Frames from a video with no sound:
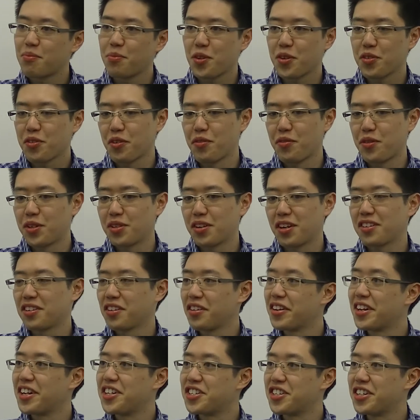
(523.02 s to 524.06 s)
So if we talk to
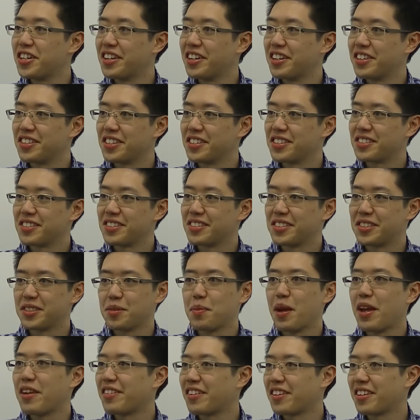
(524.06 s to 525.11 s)
other engineers, it's
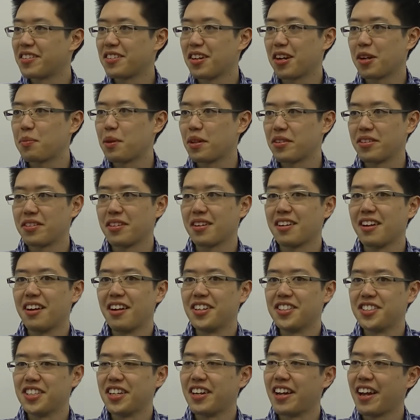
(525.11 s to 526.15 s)
amazing to talk about
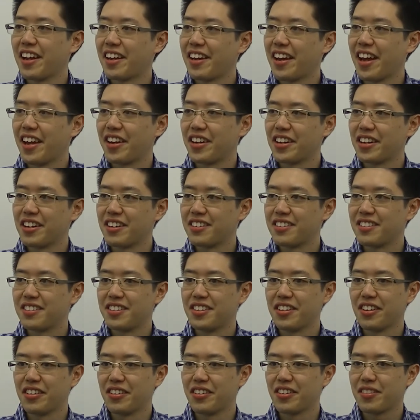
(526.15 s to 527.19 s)
technology and how to,
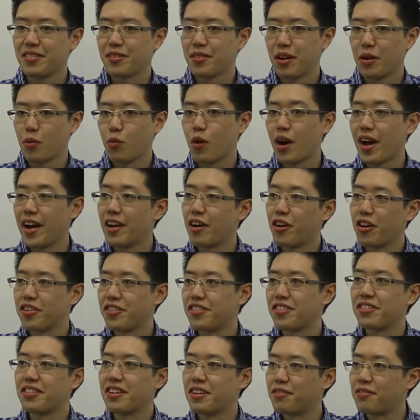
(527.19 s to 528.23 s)
and why
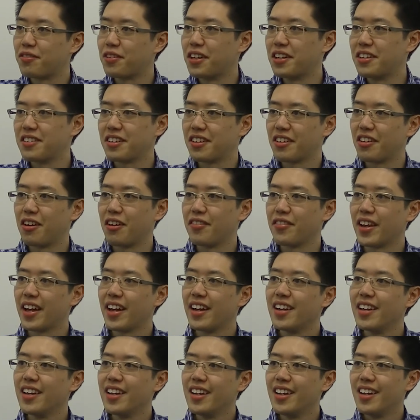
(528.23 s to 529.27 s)
ours is different and all of
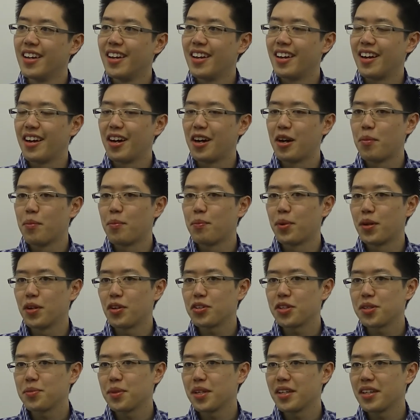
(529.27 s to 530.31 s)
that. But
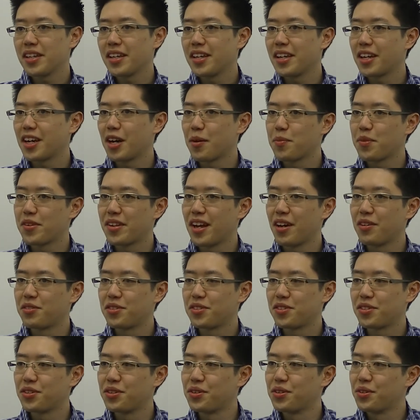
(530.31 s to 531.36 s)
ultimately, it comes
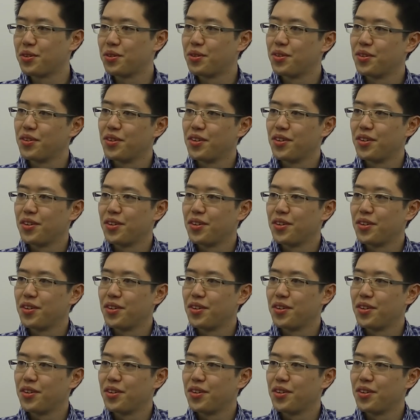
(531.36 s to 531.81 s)
down to,